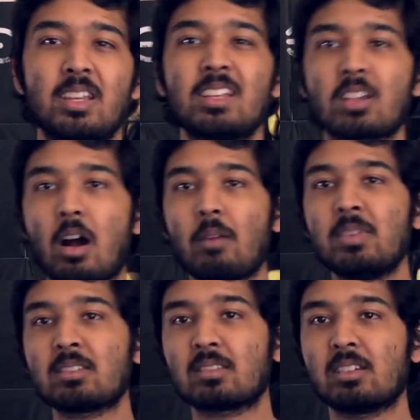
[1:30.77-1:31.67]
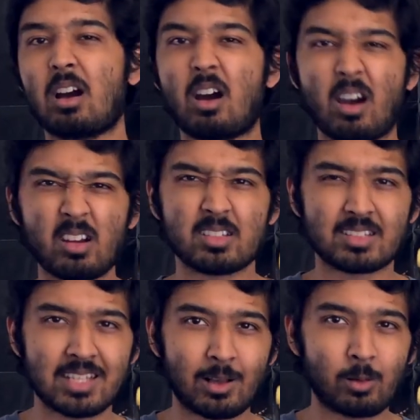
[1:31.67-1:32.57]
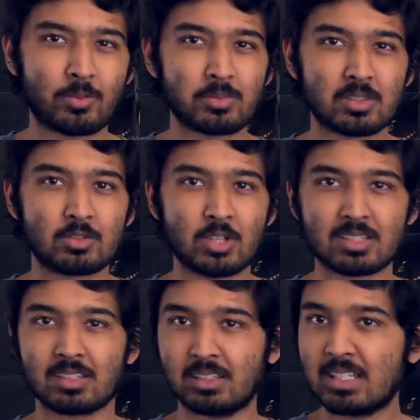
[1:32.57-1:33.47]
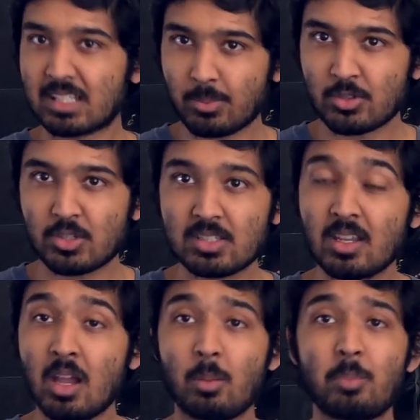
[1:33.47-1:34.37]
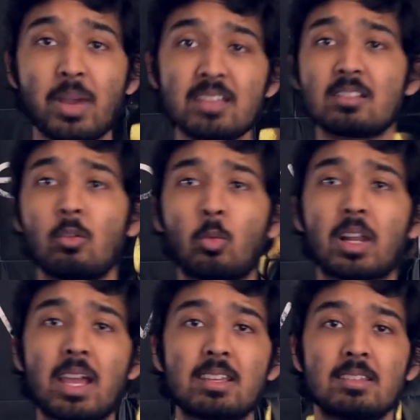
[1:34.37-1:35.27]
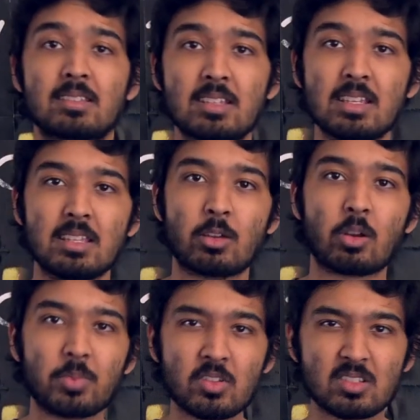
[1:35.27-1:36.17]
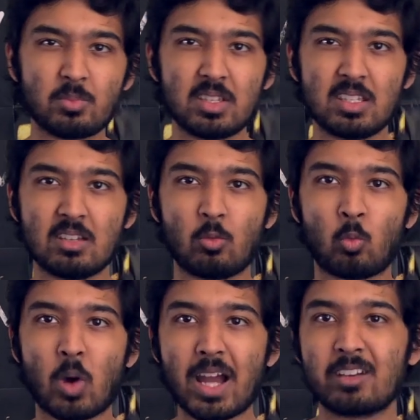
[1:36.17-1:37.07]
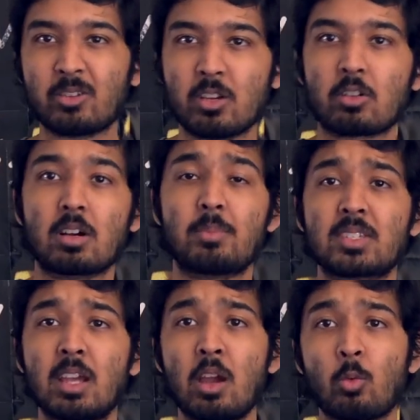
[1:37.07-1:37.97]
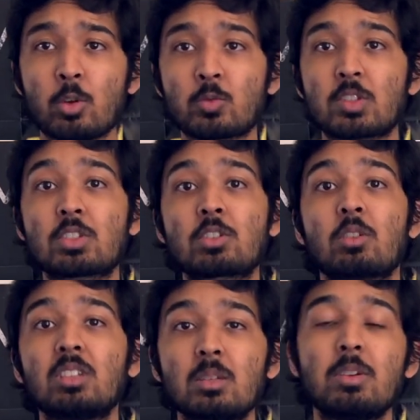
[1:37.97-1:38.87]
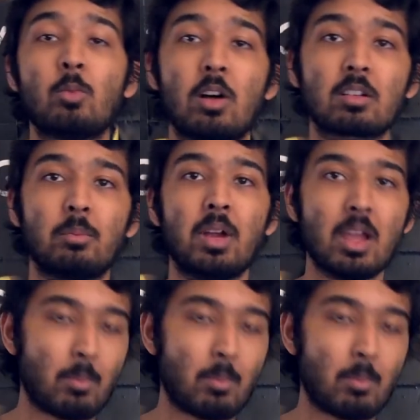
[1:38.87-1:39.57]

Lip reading: It's obviously hard to tell from just the leaked images, but based on what I can see, there appears to be wider Earcups, which would certainly be welcome.